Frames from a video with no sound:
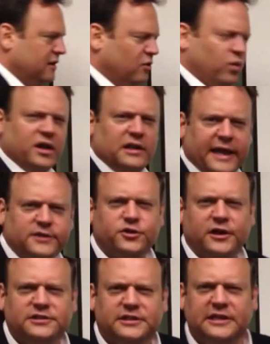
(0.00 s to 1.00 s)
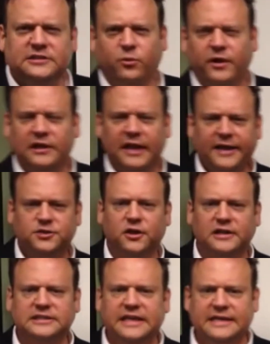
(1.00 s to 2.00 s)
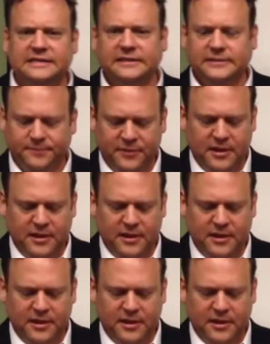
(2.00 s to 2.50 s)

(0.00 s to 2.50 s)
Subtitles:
what a land trust is and what a land trust isn't.